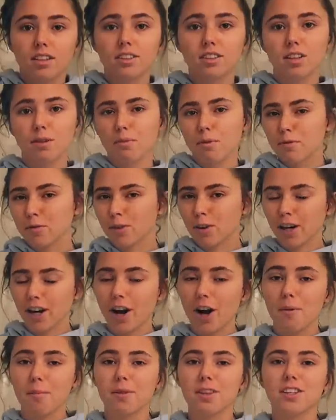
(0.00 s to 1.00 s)
So before I
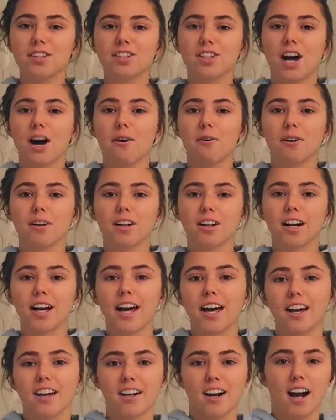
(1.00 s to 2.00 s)
hop in the shower,
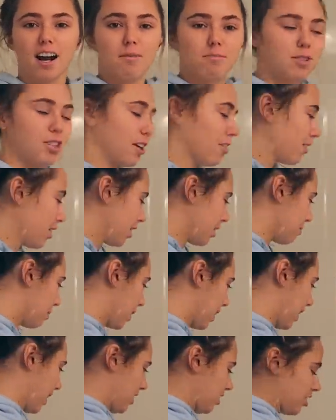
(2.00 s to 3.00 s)
and I'm showering in
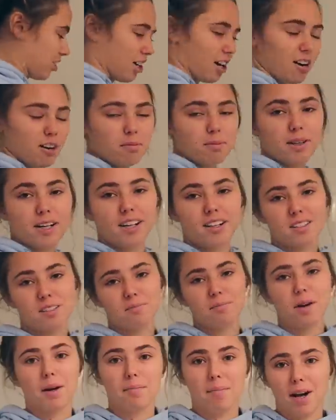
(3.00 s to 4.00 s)
my guest shower because
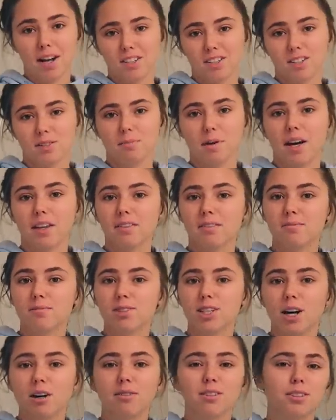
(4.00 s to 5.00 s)
my master bathroom
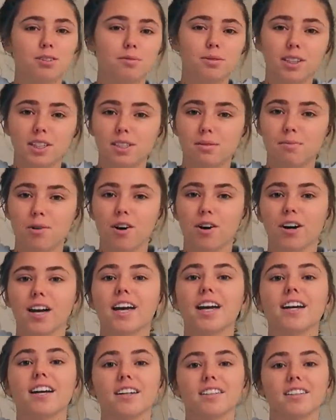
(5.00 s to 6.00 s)
shower is really small
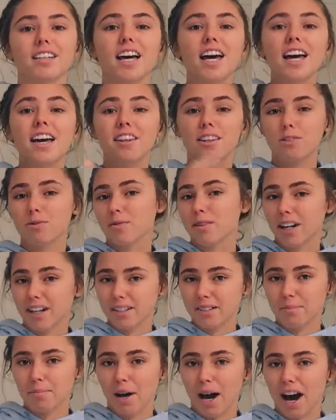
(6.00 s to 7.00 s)
and this one
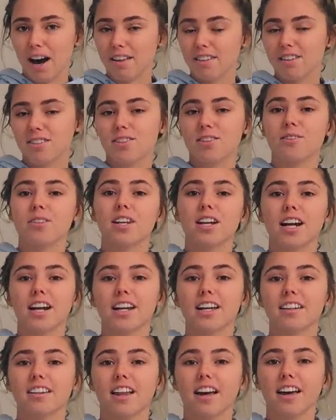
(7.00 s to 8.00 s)
has a bath, so then I
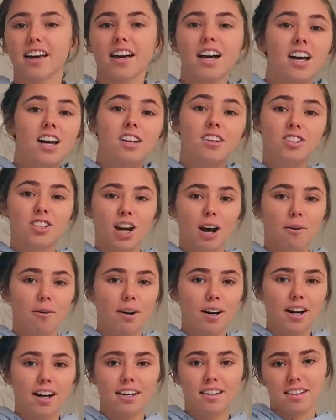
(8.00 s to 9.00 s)
can like
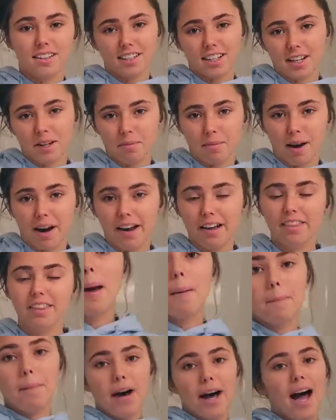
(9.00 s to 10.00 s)
shower and then take a bath.
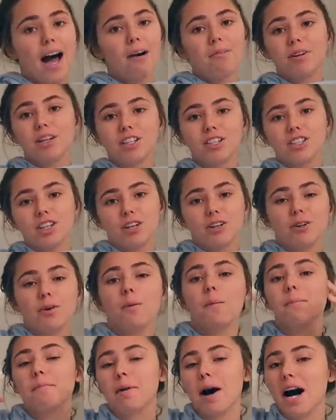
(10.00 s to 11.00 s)
But I want to show
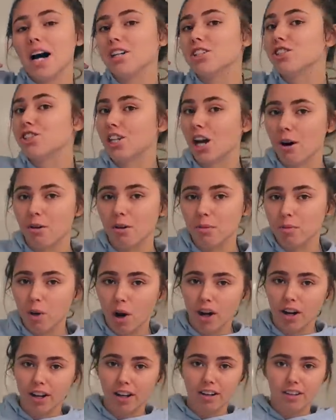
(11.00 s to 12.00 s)
you my shower
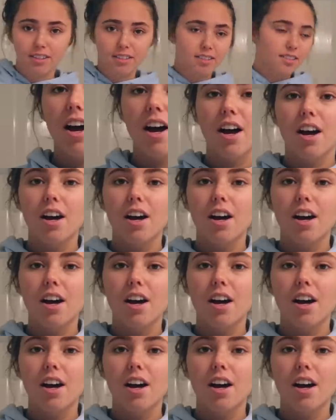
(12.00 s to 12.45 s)
products.